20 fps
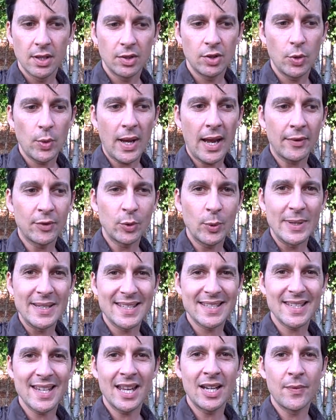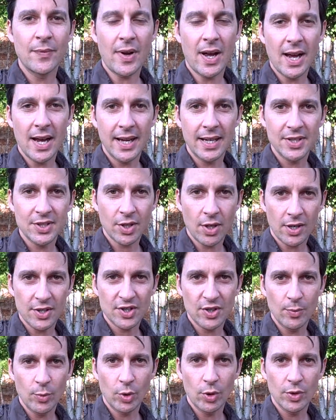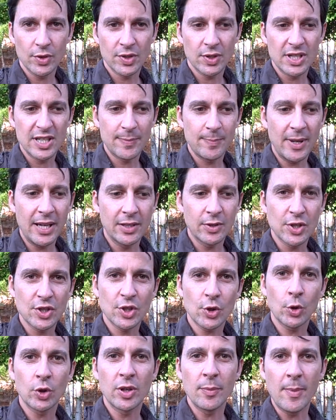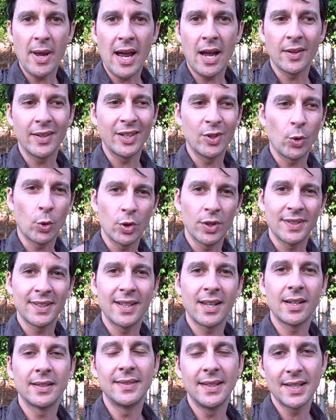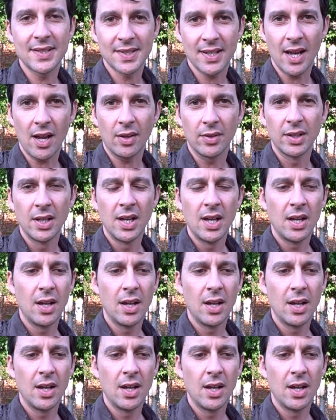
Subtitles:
You have to incentivize customers to spend a certain amount in order to get a discount.